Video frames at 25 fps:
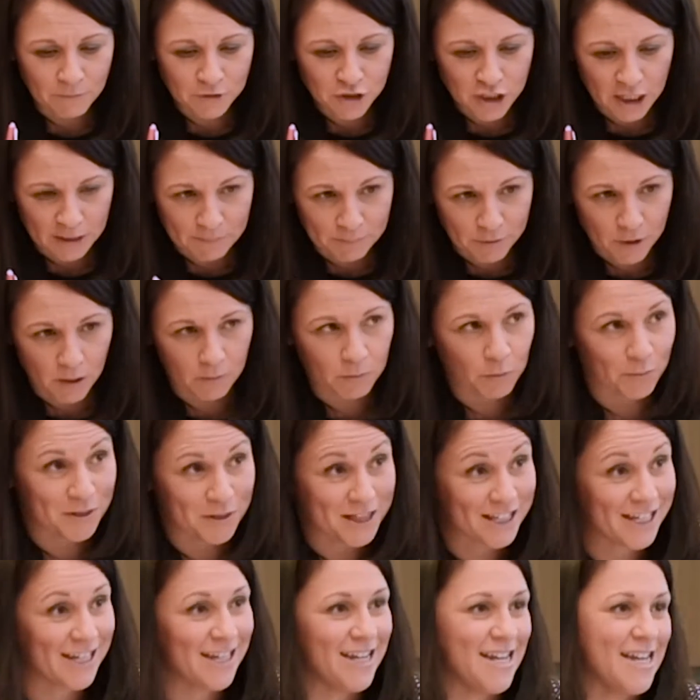she had a problem
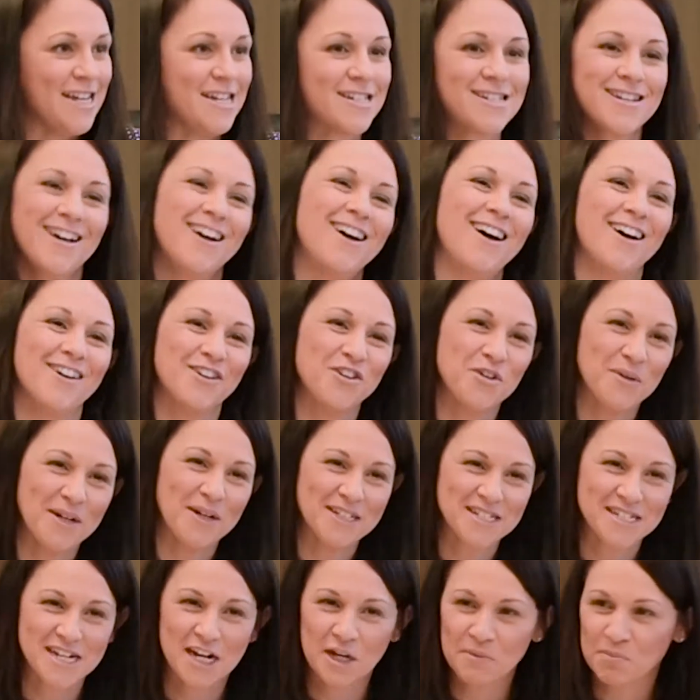with keys. Who
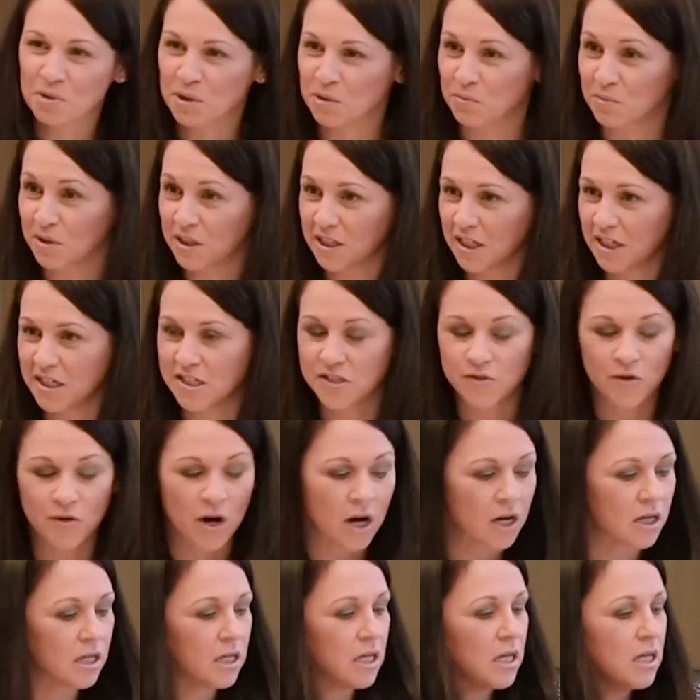hasn't had a problem with keys,
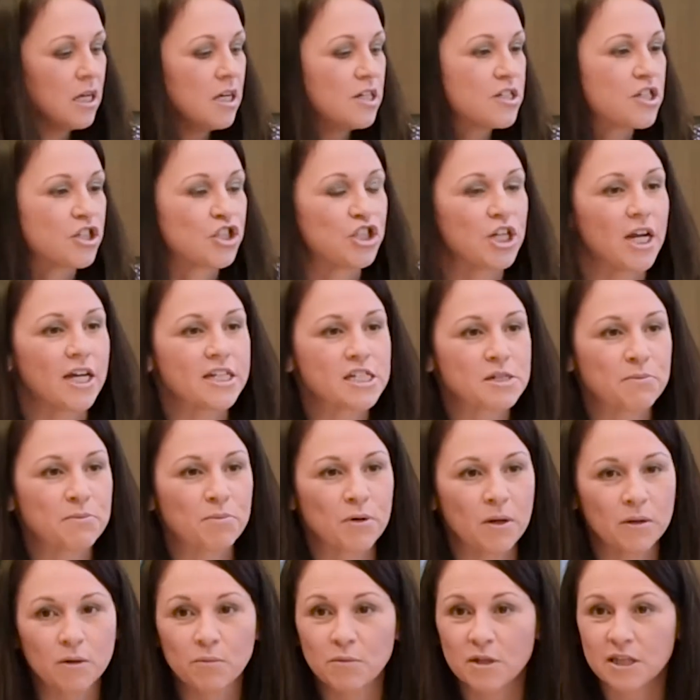right? So she has a
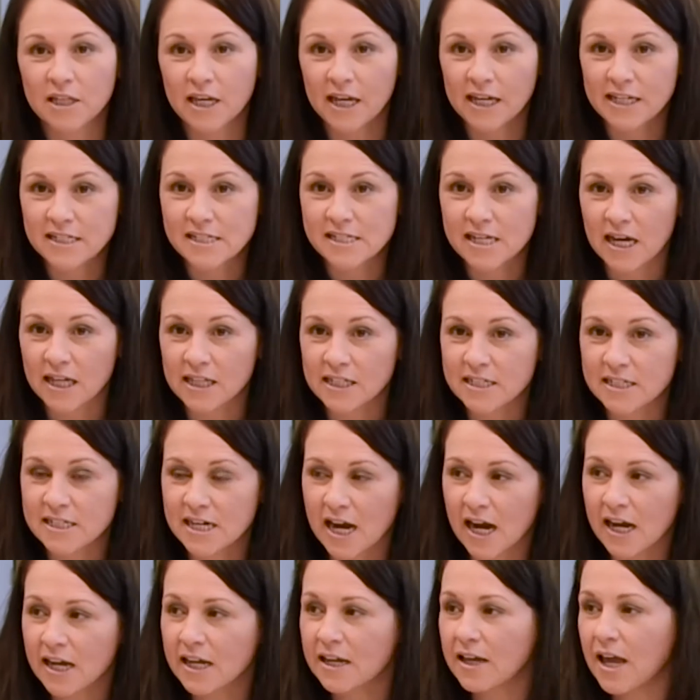problem with keys the other
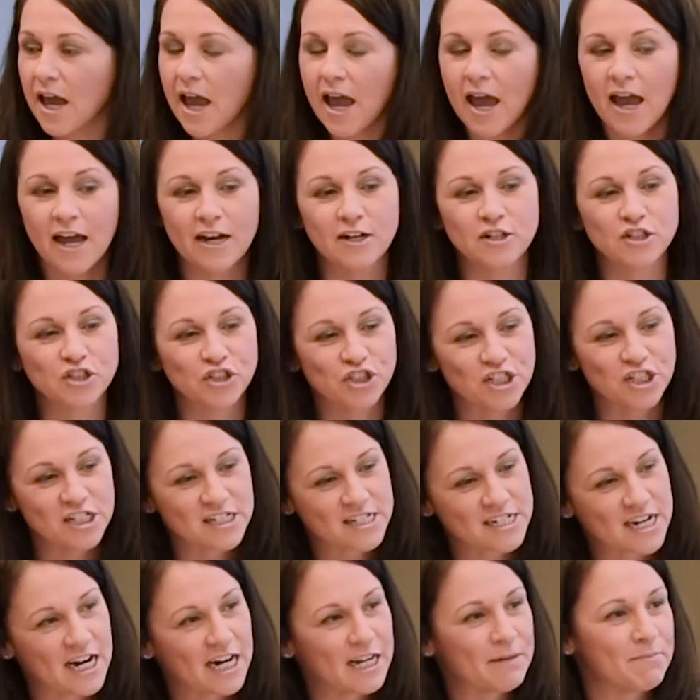day and she's
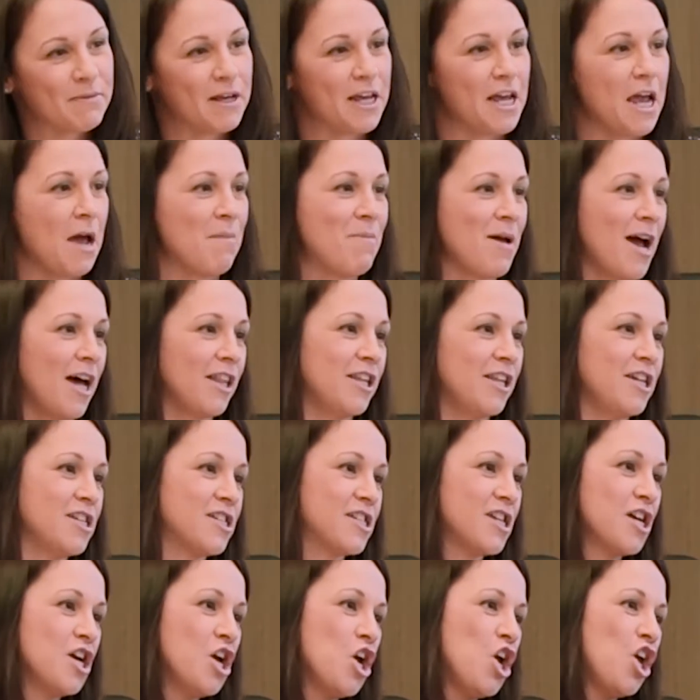telling me about
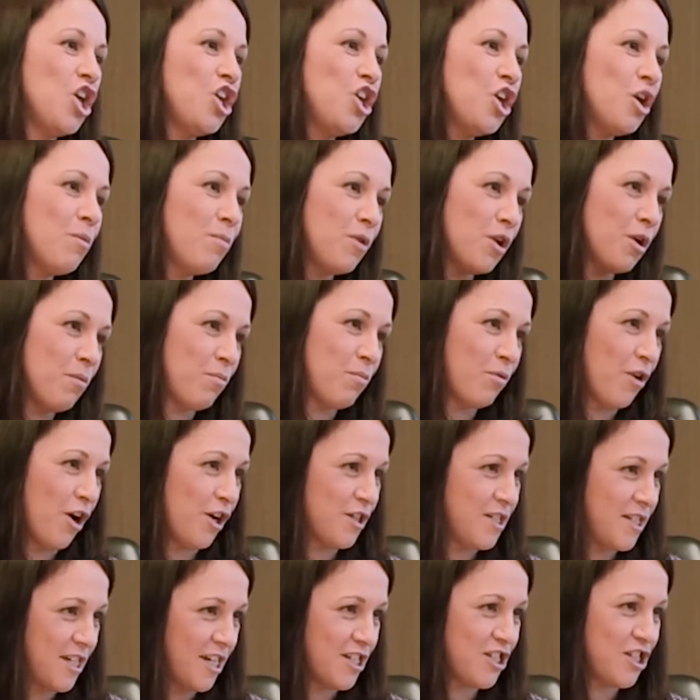this U-Butte
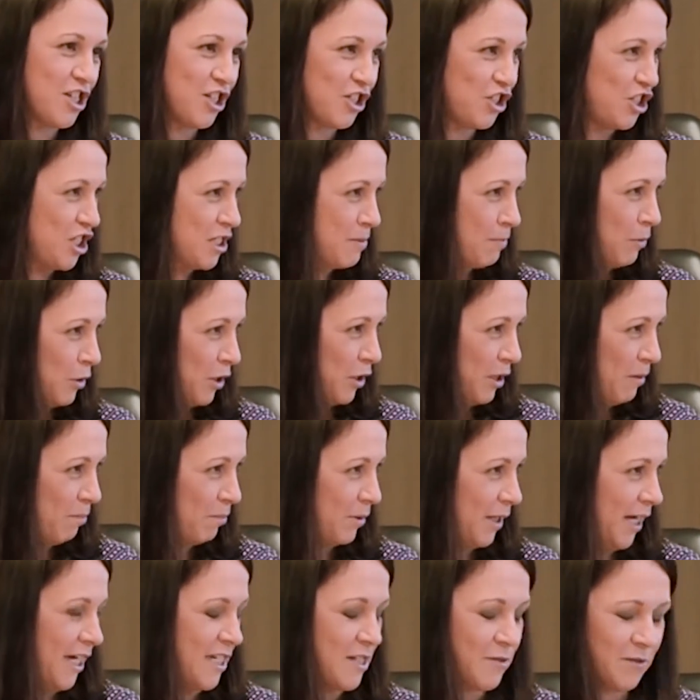process that she's put in
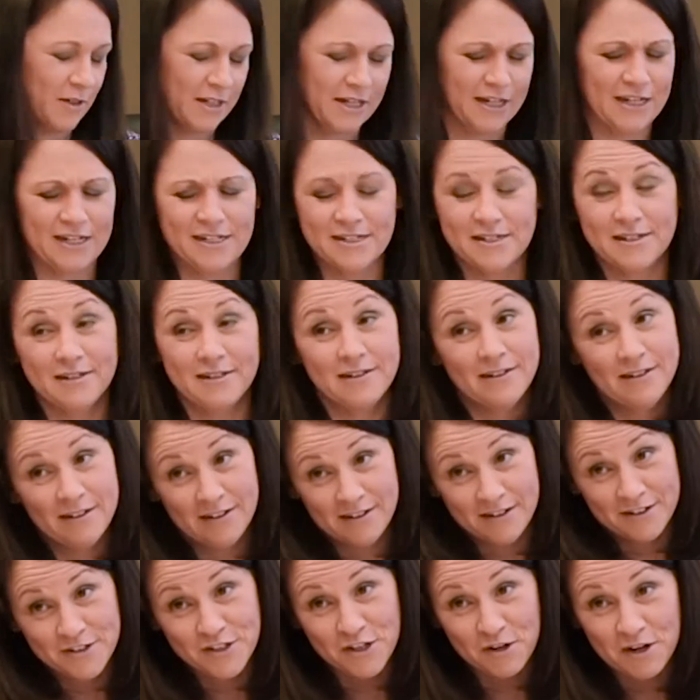place for keys.
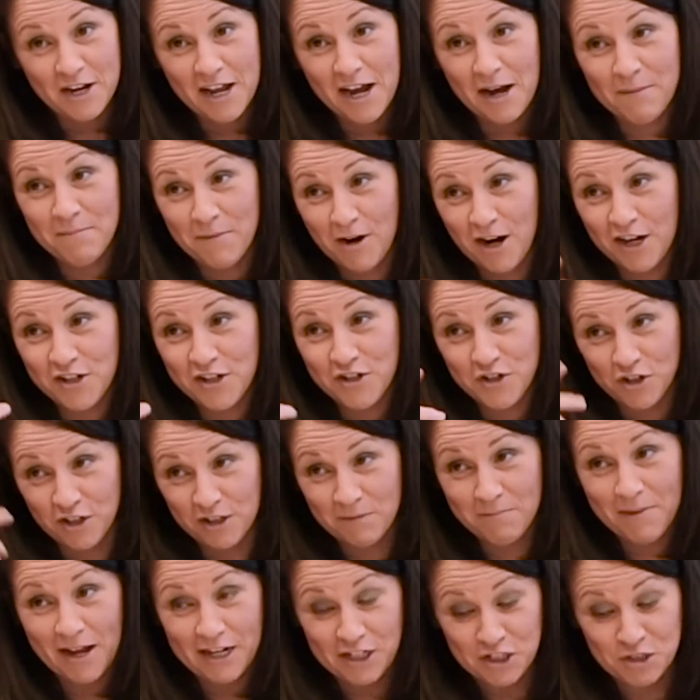So now my
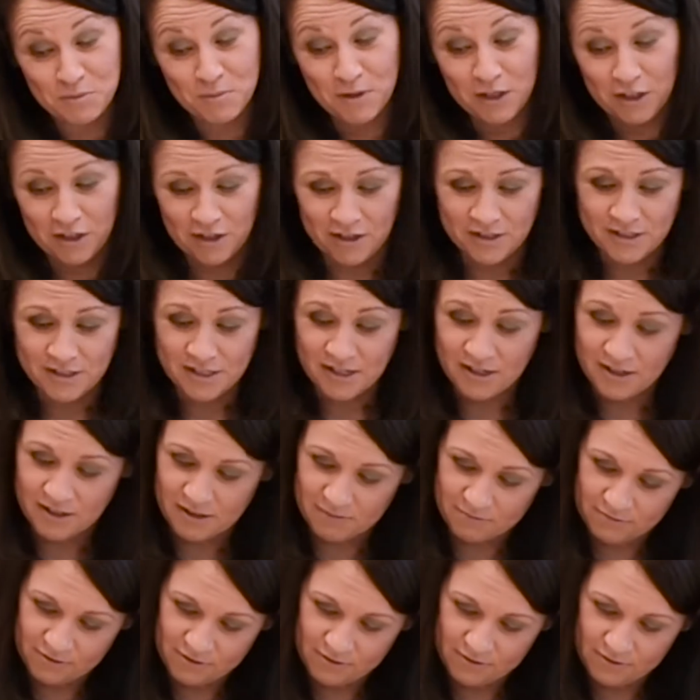dollar management goes in
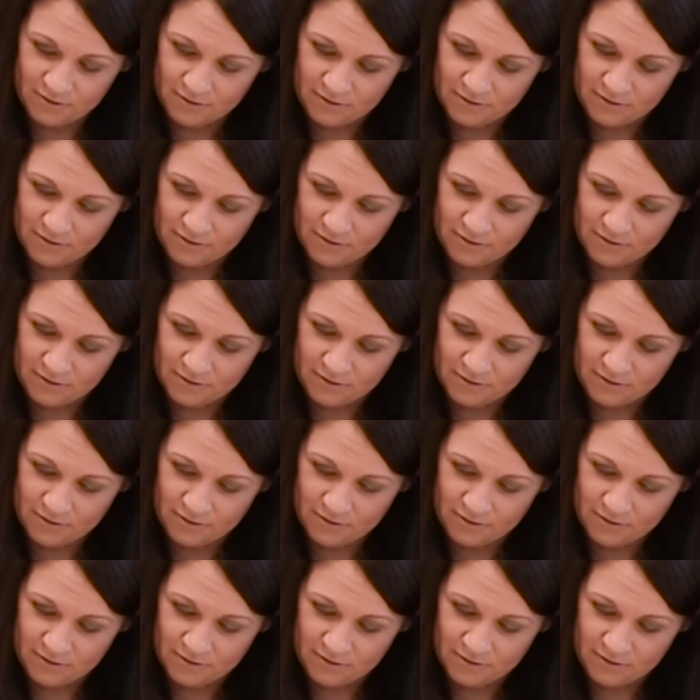and